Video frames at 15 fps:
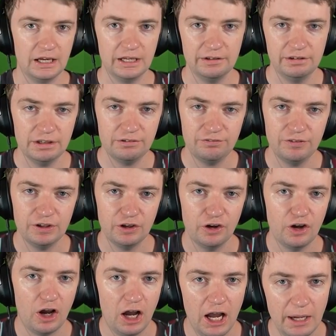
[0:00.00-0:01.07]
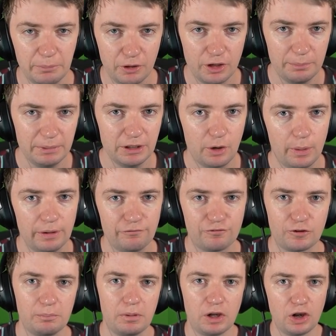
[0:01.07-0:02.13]
In this video, I'm going to be going
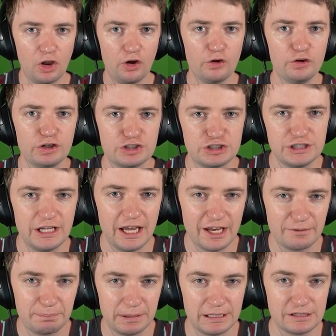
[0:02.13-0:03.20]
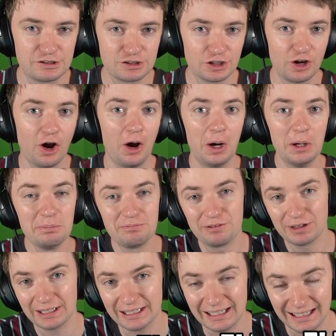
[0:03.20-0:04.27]
from low G S P to
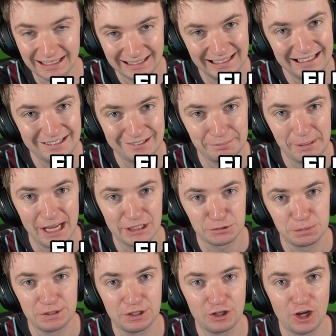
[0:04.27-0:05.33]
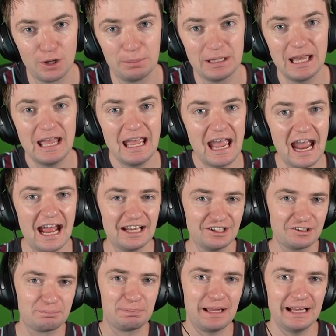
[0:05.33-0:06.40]
hopefully Elite Smash with Kirby and
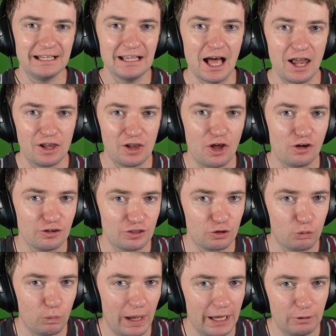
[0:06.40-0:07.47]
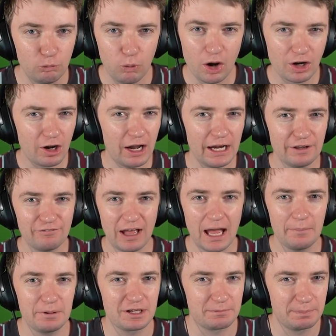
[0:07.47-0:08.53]
explaining along the way what kind of
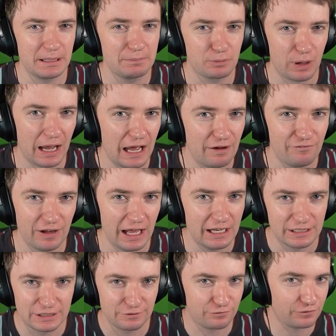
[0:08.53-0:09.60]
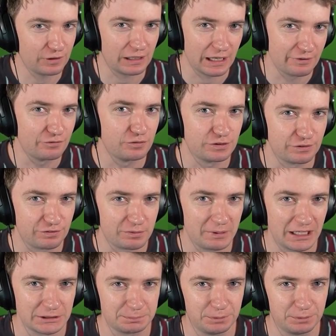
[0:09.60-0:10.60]
habits people have at different levels of Smash